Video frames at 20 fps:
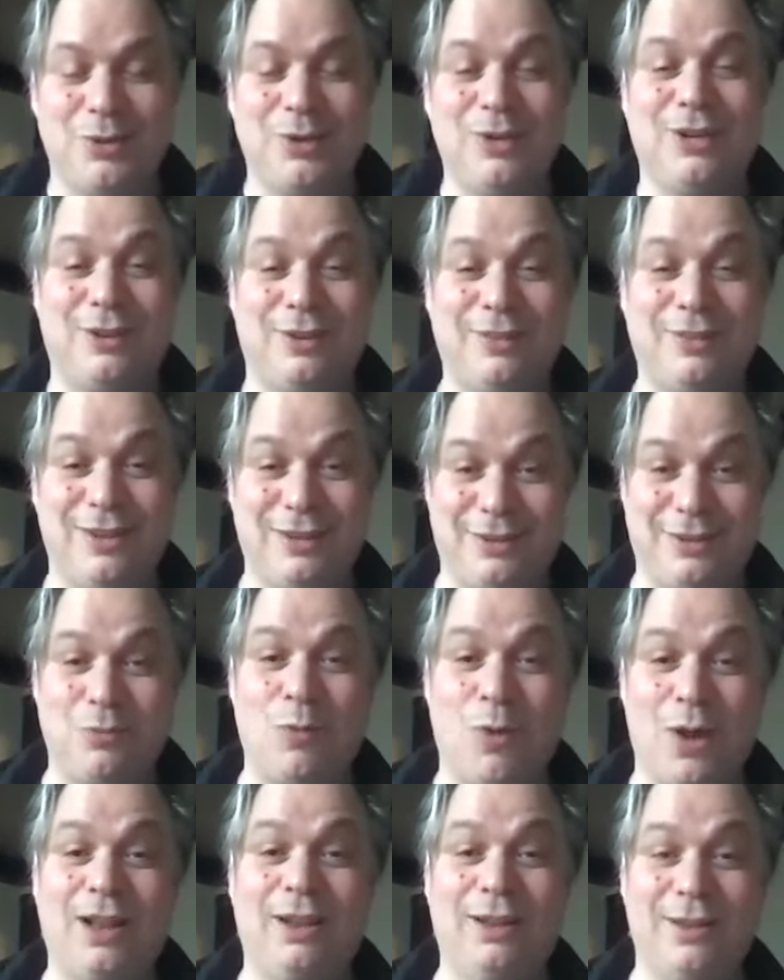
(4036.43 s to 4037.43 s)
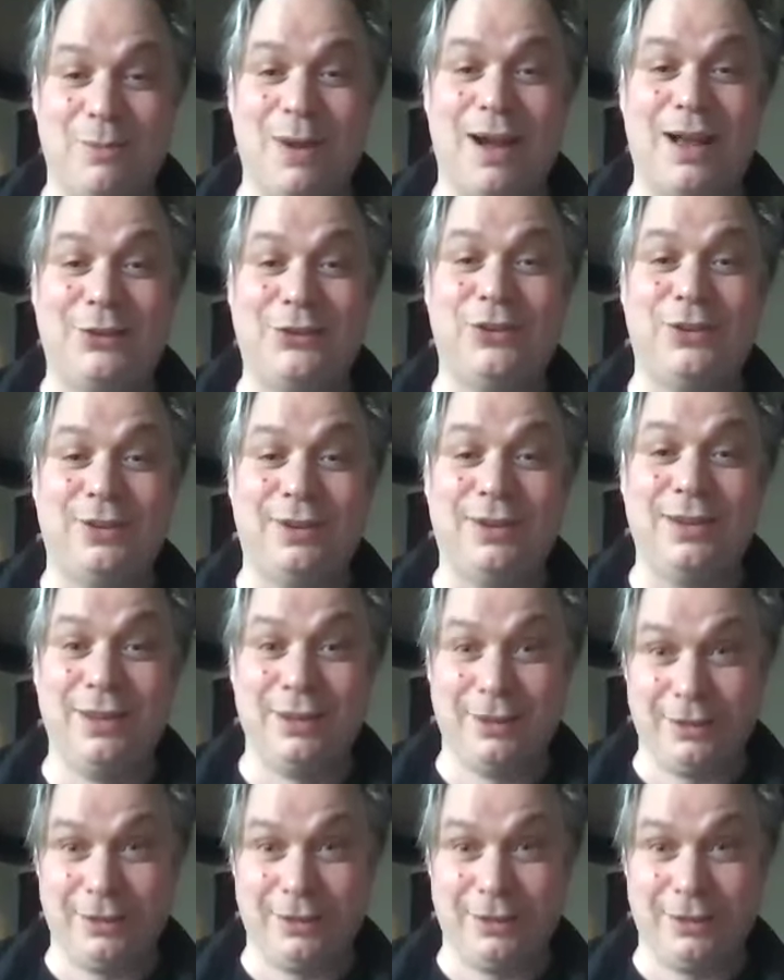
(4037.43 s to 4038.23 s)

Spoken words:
and you can well imagine